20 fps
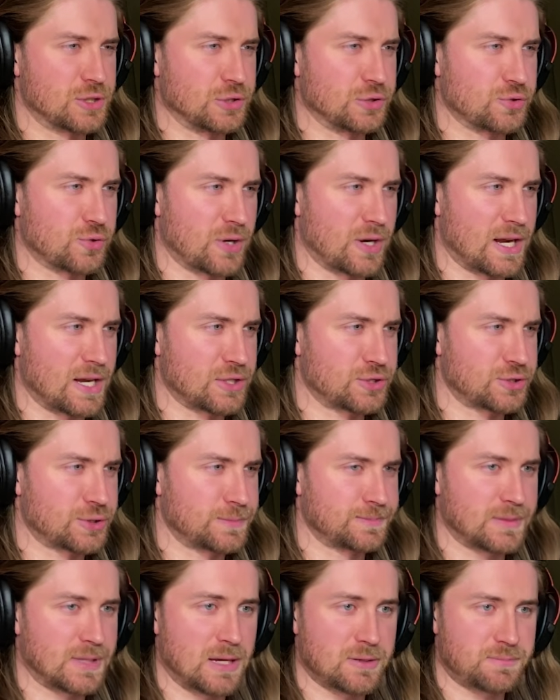trash?
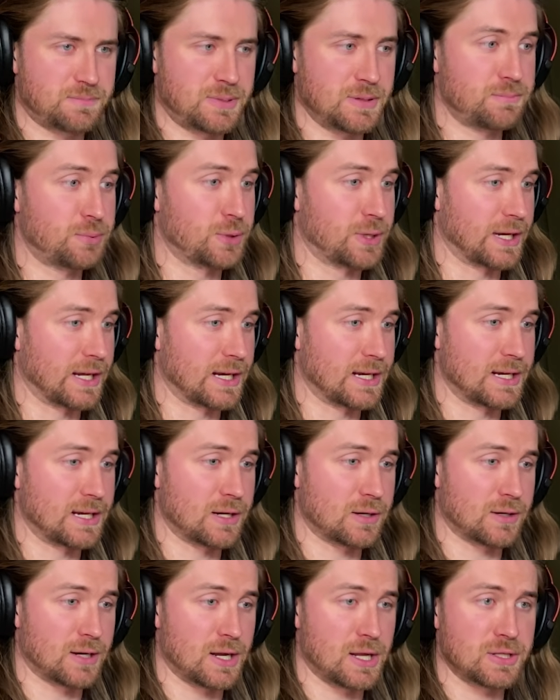I've been putting it in
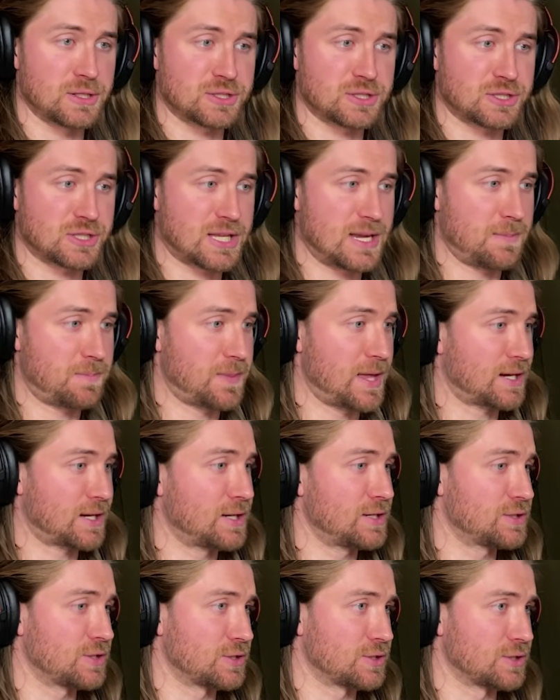here. I'll keep that
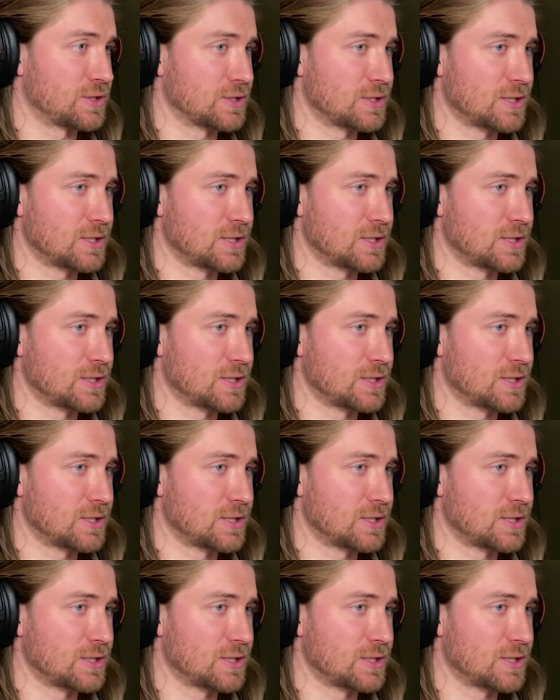consistent.